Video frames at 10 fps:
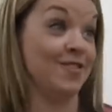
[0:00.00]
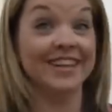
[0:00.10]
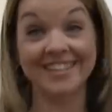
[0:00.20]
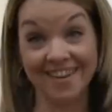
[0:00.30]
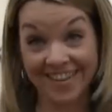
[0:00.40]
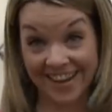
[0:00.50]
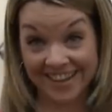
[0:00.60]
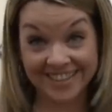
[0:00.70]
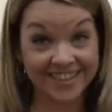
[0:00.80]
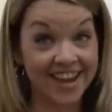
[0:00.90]
That's all I
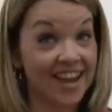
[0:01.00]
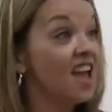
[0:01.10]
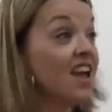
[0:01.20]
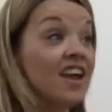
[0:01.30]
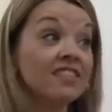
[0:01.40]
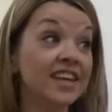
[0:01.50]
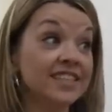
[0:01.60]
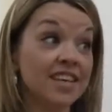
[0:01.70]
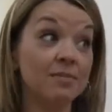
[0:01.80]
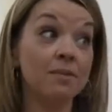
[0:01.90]
could say. They
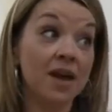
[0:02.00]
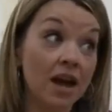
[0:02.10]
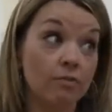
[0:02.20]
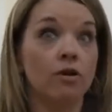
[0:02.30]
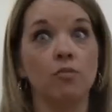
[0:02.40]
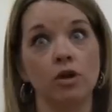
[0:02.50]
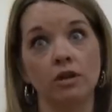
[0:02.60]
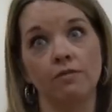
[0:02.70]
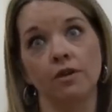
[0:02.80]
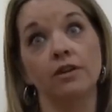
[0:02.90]
sent me a bathrobe one
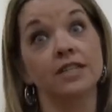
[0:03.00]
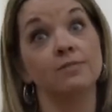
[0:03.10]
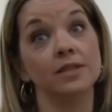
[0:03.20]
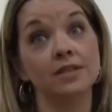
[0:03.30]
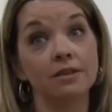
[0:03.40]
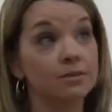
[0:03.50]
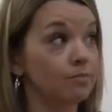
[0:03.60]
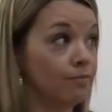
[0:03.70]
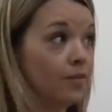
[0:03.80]
year for Christmas, so